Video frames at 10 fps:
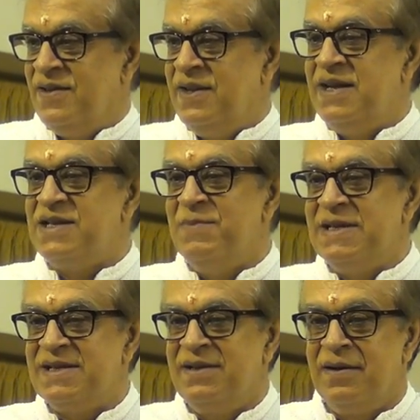They
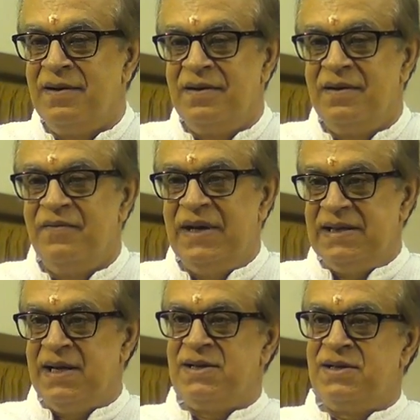dismissed the
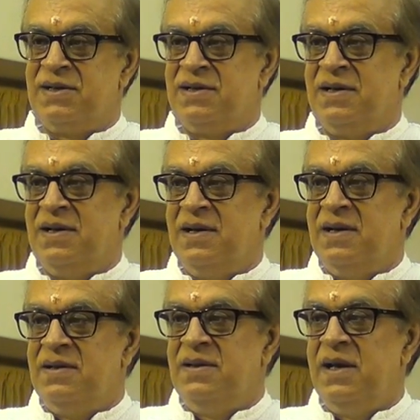Vedas.
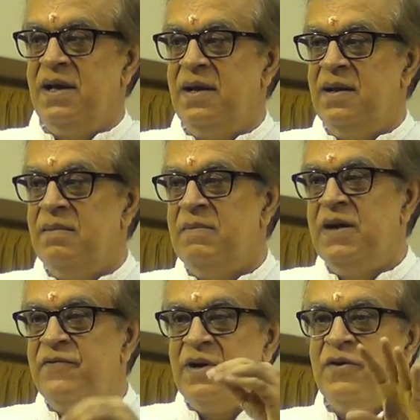They
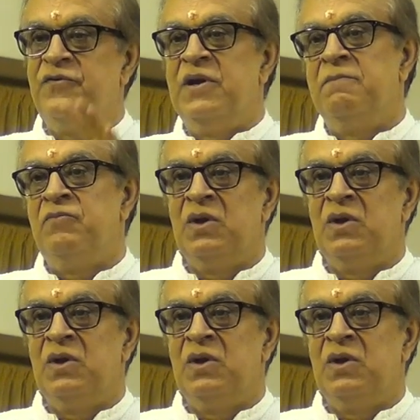made fun of them.